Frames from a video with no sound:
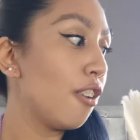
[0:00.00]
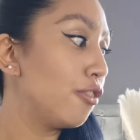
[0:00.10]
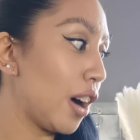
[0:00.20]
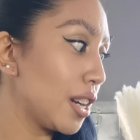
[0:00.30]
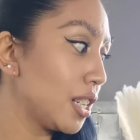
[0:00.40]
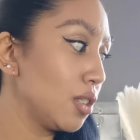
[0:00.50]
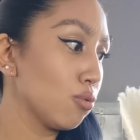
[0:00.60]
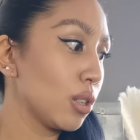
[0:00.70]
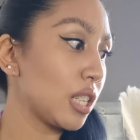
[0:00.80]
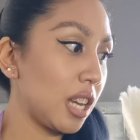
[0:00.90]
finding
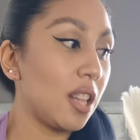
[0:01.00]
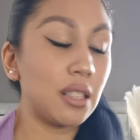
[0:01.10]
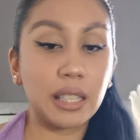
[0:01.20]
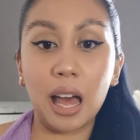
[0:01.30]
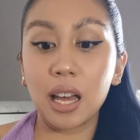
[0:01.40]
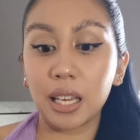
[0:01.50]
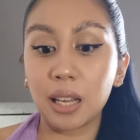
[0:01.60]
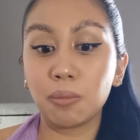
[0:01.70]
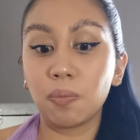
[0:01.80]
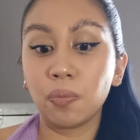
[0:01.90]
routines that
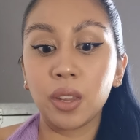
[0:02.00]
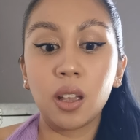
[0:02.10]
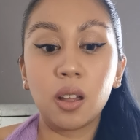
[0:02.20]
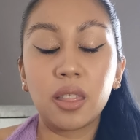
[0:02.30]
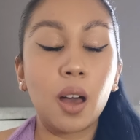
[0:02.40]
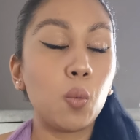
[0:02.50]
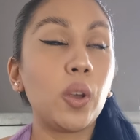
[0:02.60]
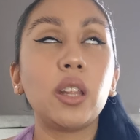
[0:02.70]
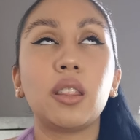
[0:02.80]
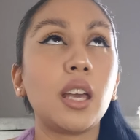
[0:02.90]

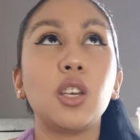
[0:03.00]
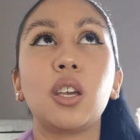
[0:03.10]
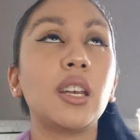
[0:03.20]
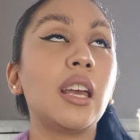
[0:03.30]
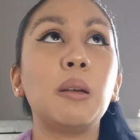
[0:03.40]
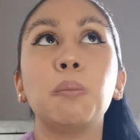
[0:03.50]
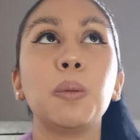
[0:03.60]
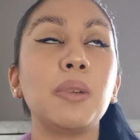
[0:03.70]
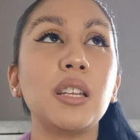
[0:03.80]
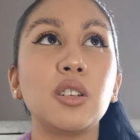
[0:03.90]
you can
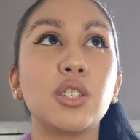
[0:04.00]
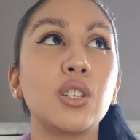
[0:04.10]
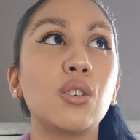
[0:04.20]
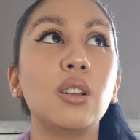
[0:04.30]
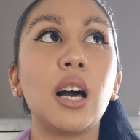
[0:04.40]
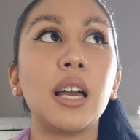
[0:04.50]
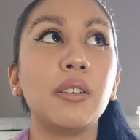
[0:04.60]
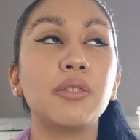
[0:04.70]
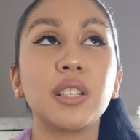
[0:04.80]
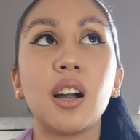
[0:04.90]
implement into your
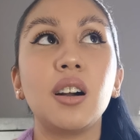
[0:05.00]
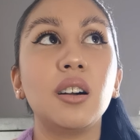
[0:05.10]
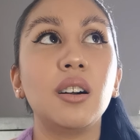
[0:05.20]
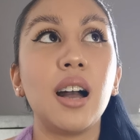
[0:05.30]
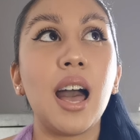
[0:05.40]
lifestyle